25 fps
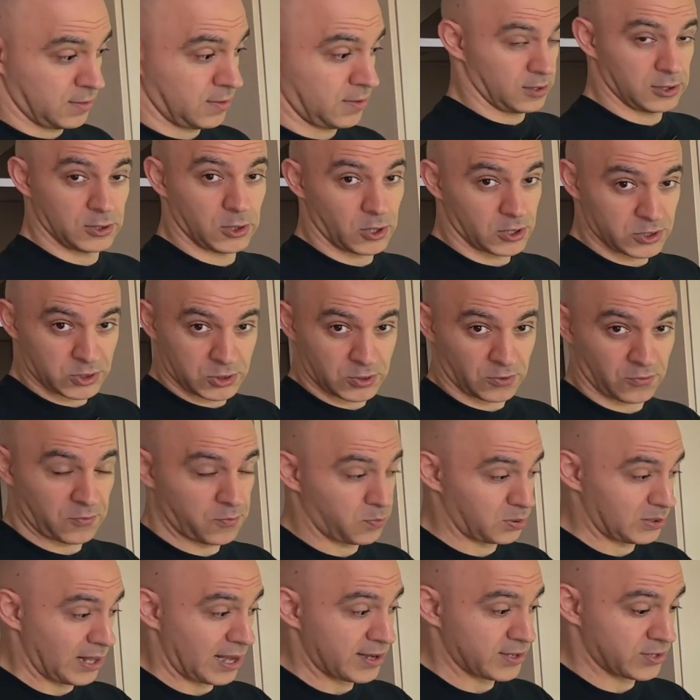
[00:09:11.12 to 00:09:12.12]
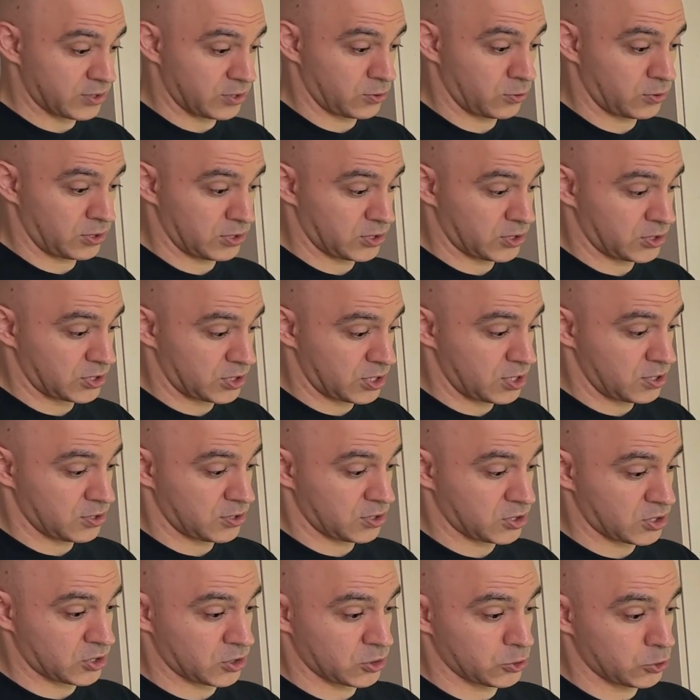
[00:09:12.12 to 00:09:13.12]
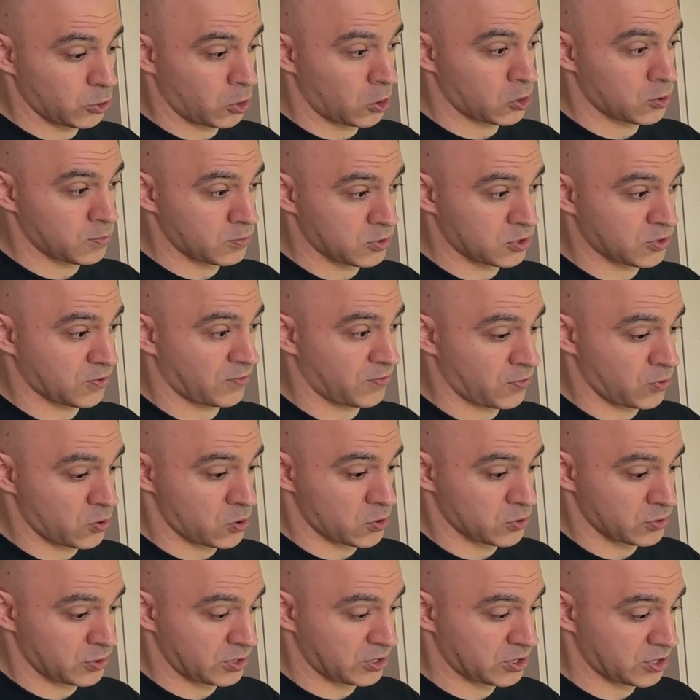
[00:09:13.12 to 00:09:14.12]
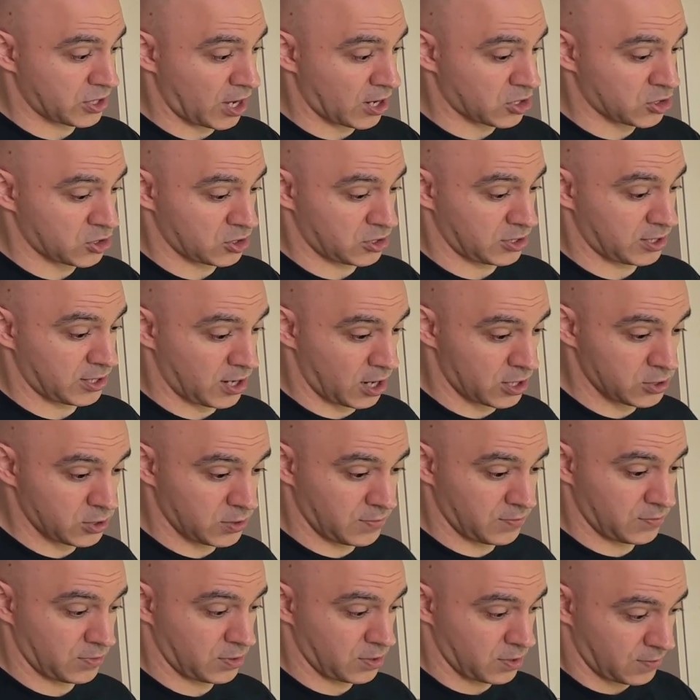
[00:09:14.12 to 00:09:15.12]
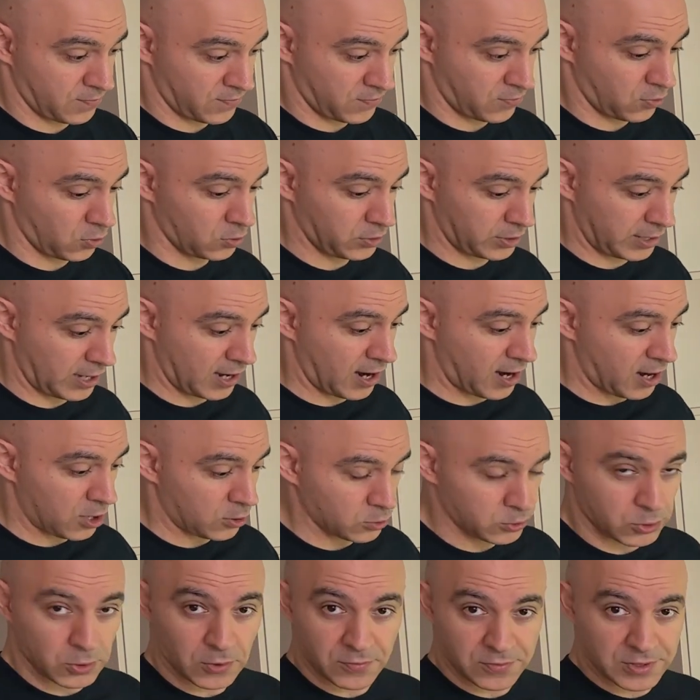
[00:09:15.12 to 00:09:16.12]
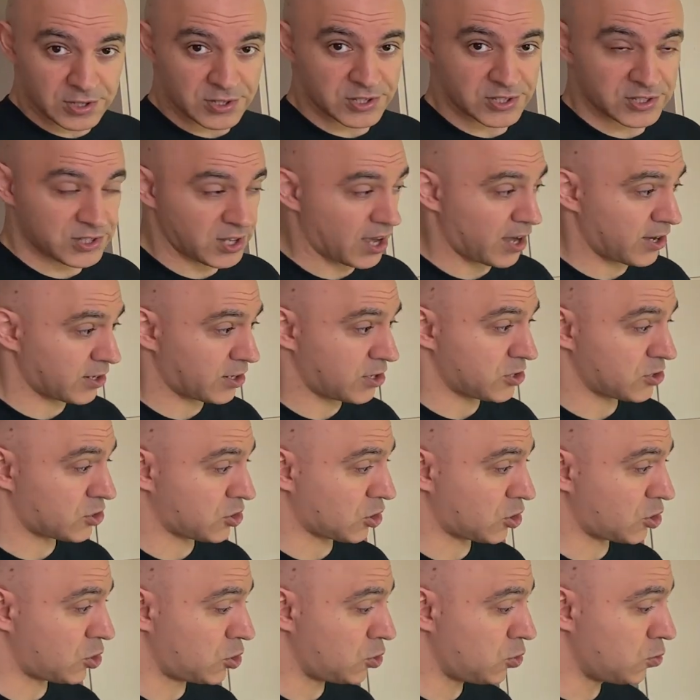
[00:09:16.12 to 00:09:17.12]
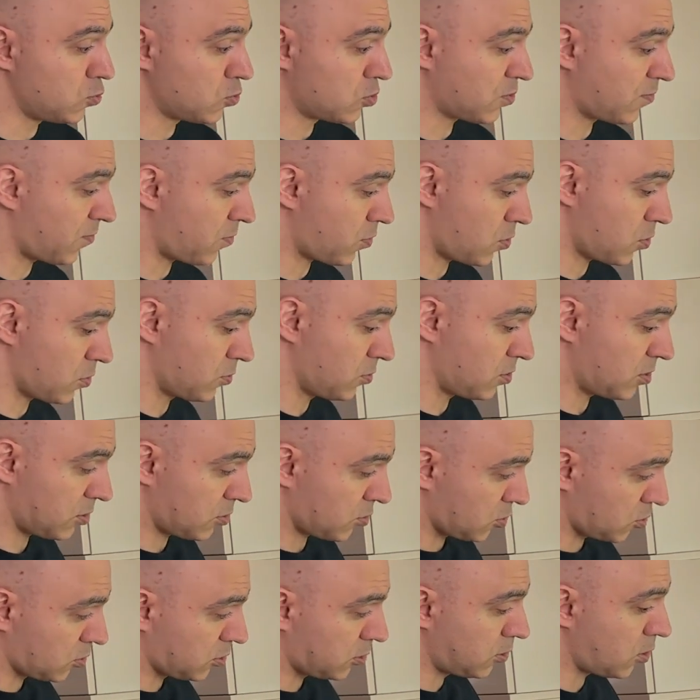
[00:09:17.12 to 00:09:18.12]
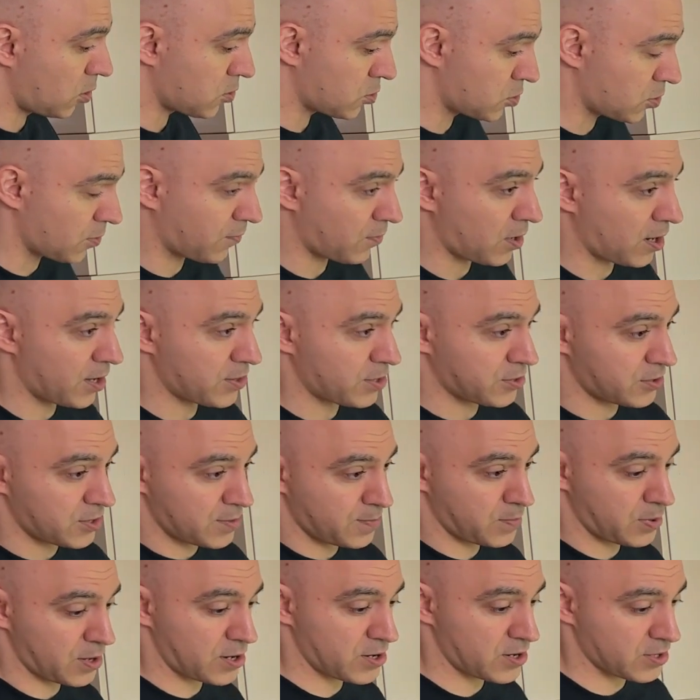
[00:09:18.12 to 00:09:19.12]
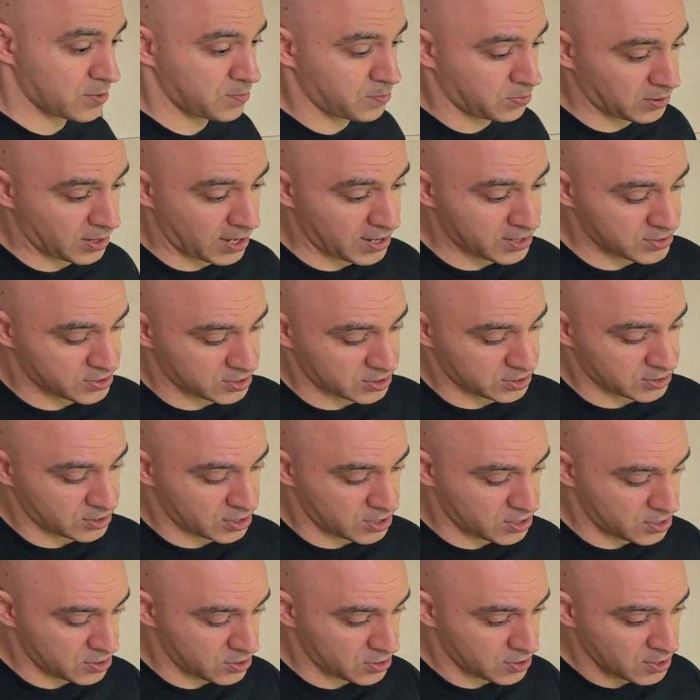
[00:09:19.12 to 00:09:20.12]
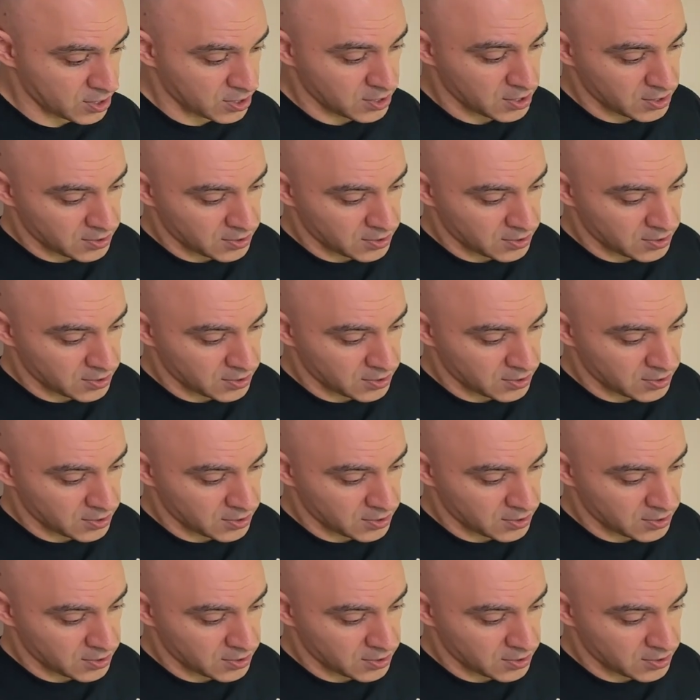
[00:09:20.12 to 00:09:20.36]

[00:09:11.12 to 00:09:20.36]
Lots of plants. You can see this enormous fern. It's actually kind of falling out of this tank. It's a huge fern. There's lots of other riparian plants in here.